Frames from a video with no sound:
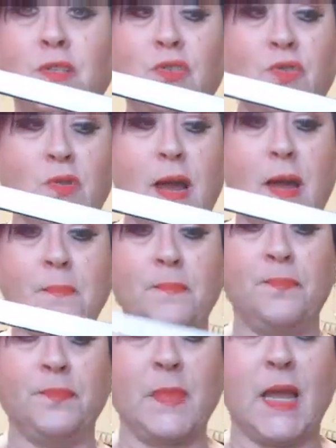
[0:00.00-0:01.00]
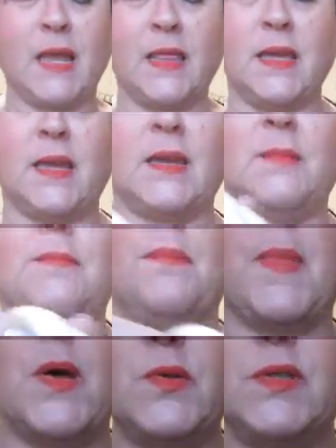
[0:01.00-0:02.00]
this strap and then
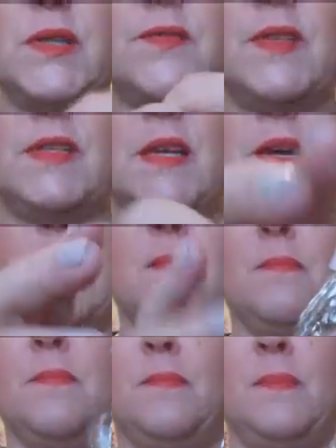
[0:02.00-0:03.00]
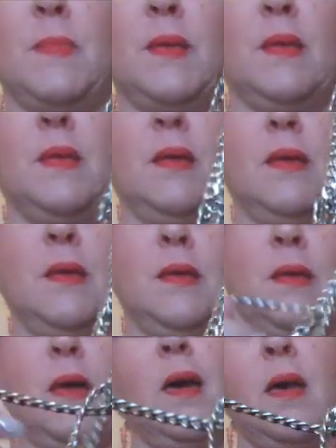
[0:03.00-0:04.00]
most of the time
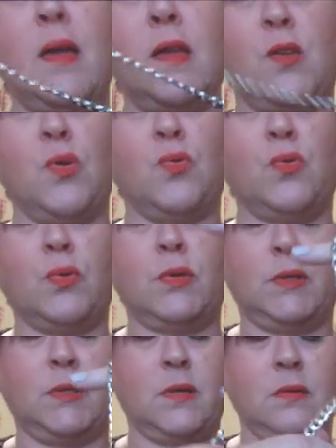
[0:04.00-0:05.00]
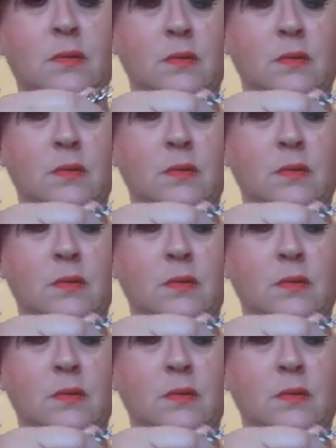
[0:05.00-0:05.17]
I use